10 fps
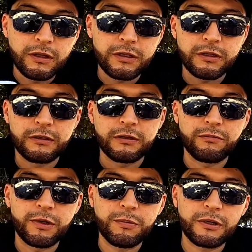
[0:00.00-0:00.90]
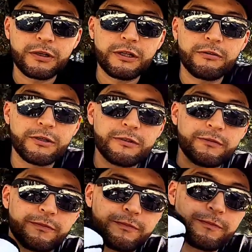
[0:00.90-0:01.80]
And the Reebok lettering,
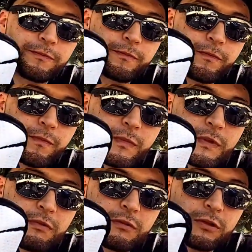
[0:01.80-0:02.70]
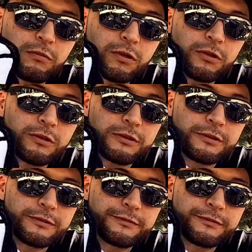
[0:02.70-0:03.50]
the words.